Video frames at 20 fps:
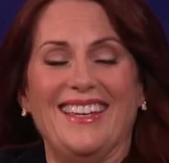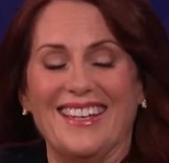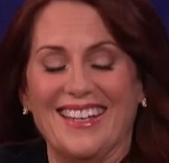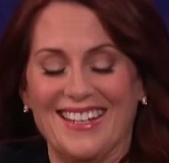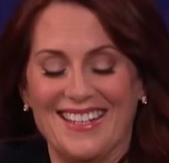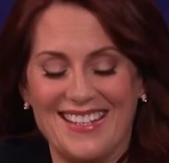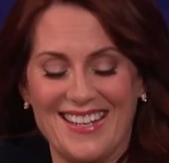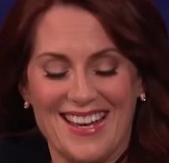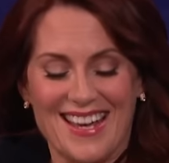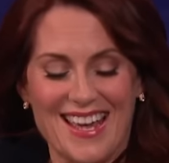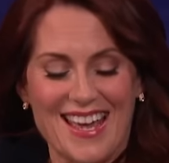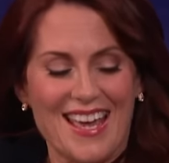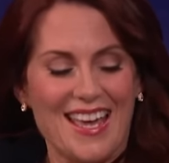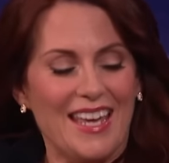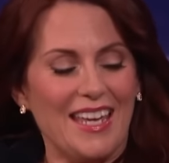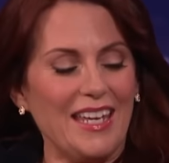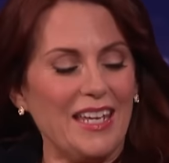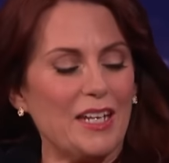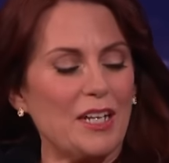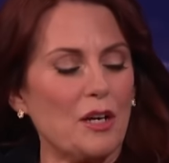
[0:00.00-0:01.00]
in,
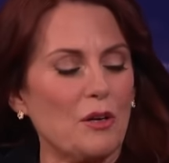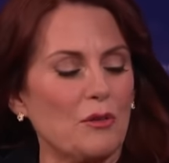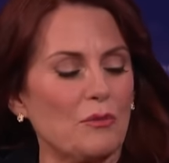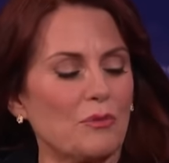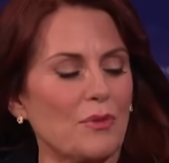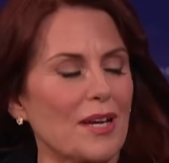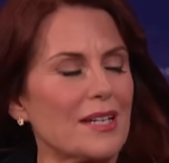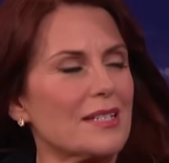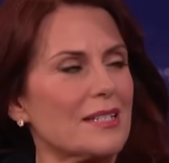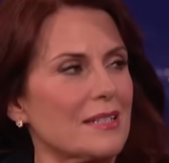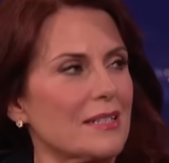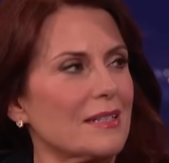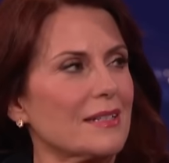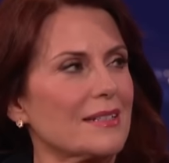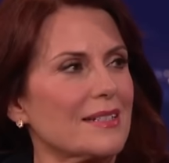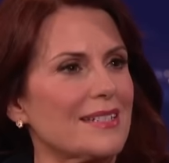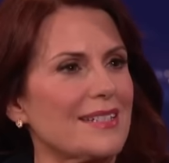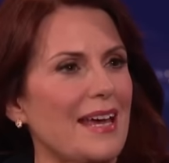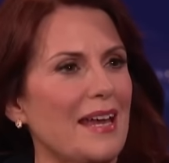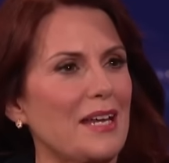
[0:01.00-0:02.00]
in a
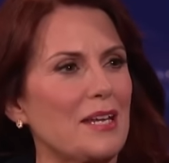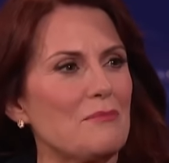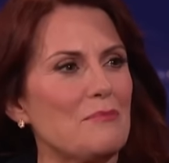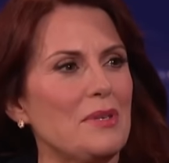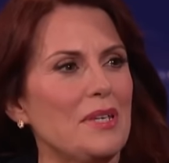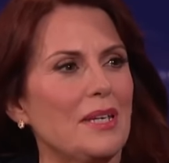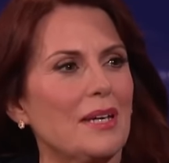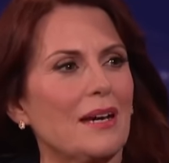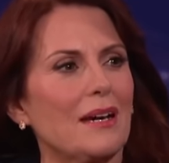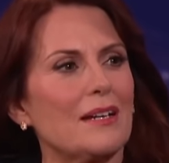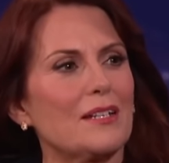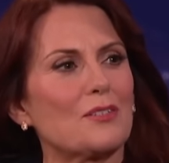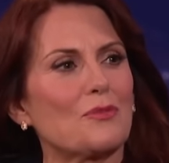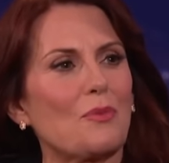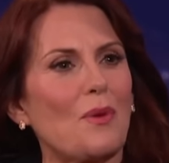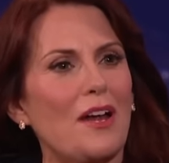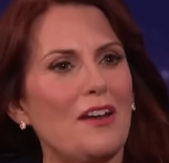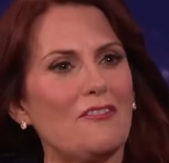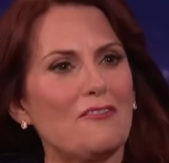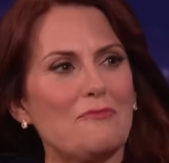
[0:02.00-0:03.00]
rustic setting because
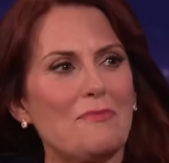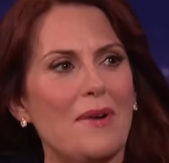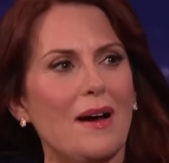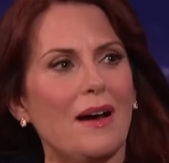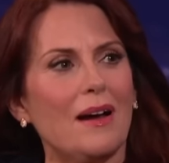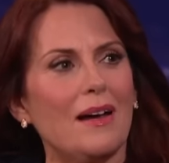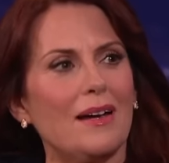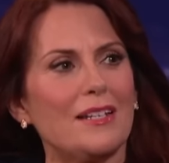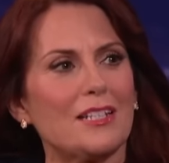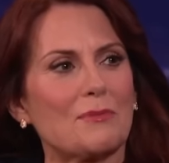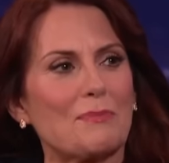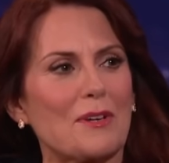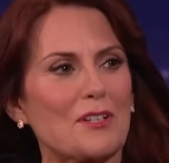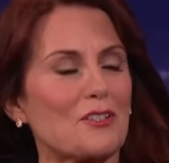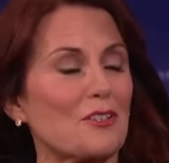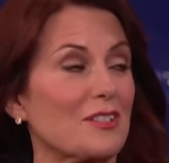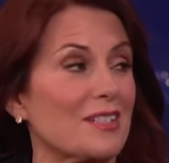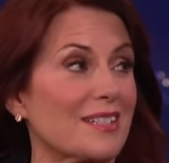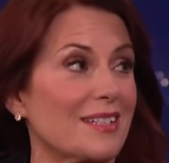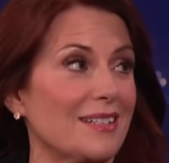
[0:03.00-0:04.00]
one of my
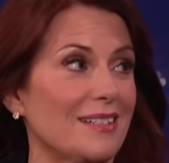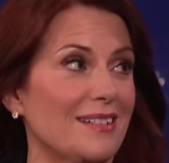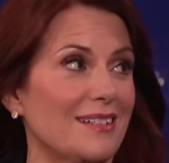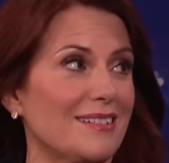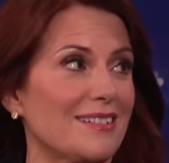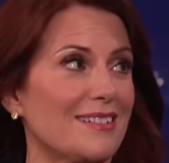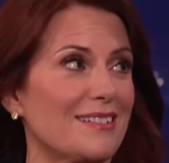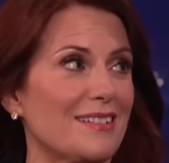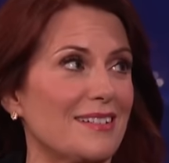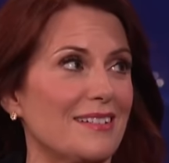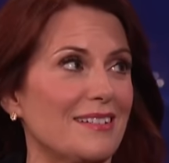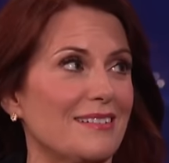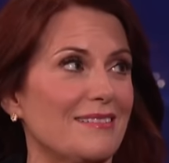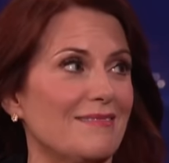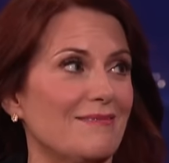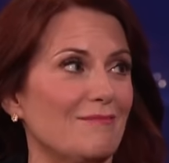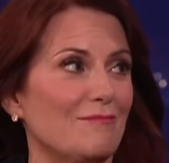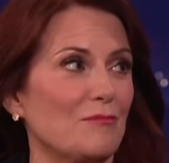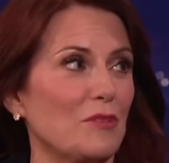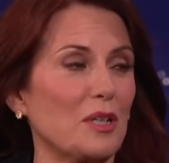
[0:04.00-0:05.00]
special skills that
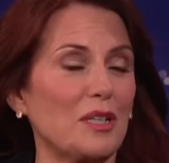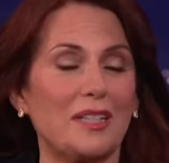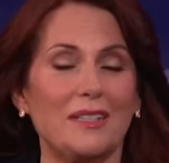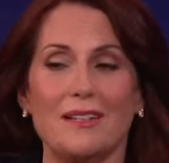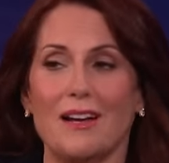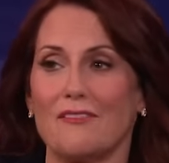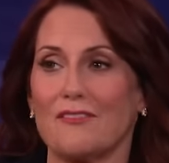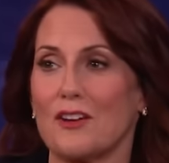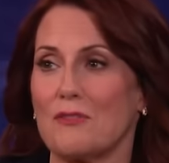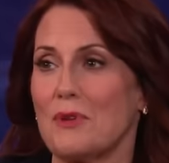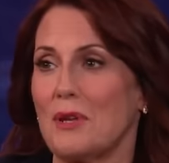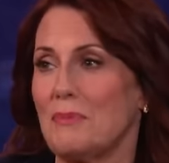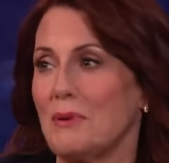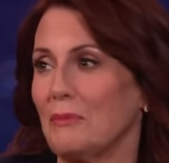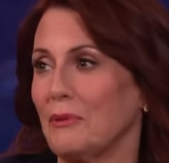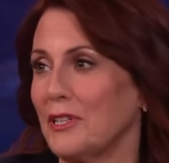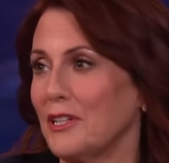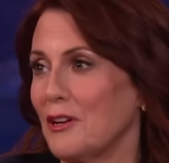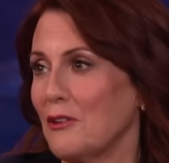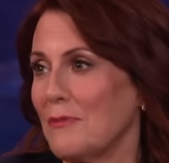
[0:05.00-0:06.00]
really not very many
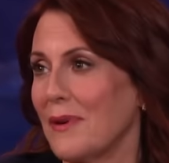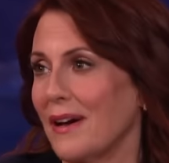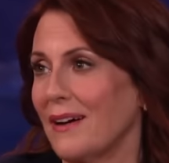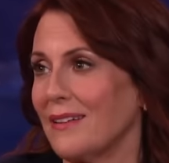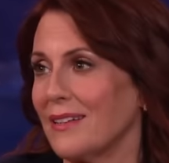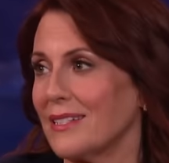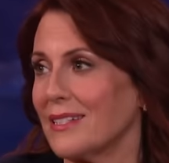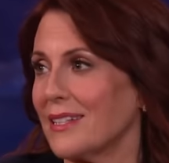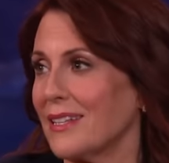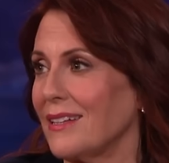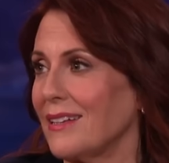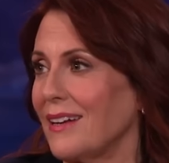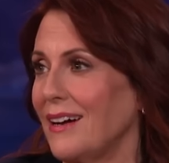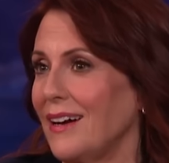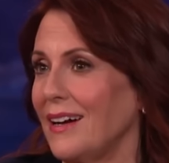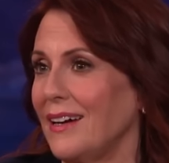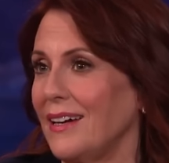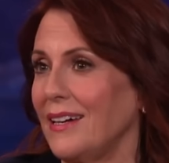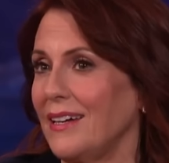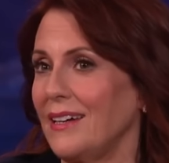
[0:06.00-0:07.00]
people know about is that
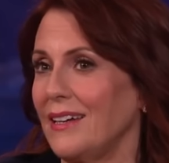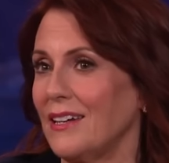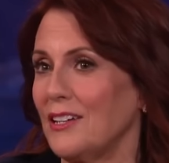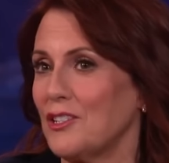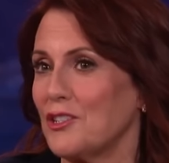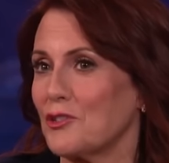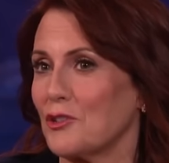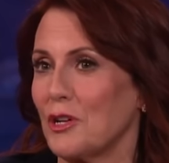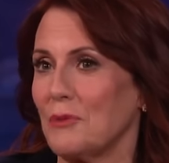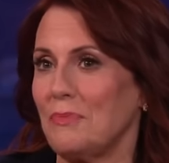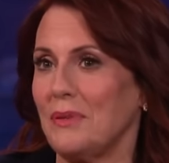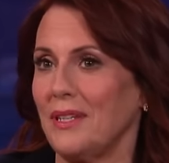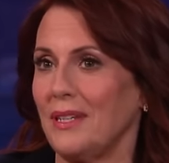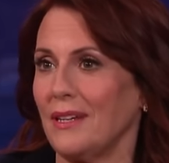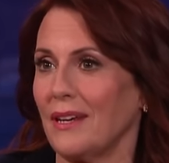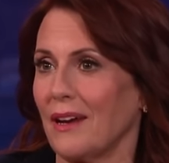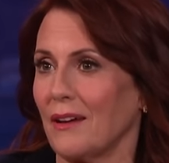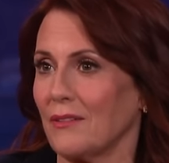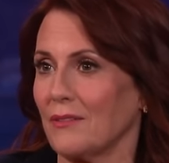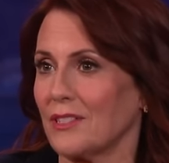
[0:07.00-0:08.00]
I enjoy
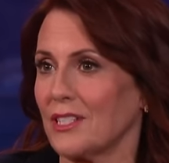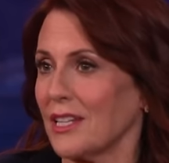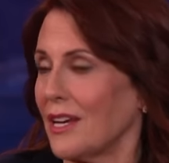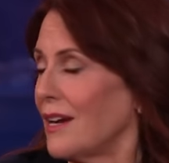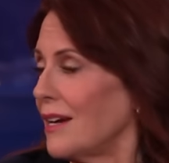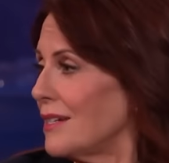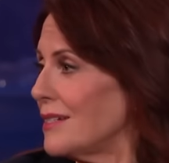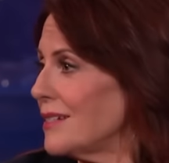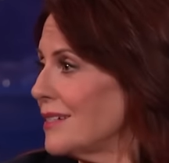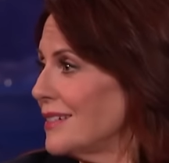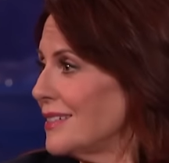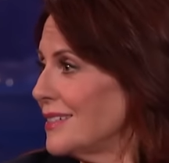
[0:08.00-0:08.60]
peeing outside.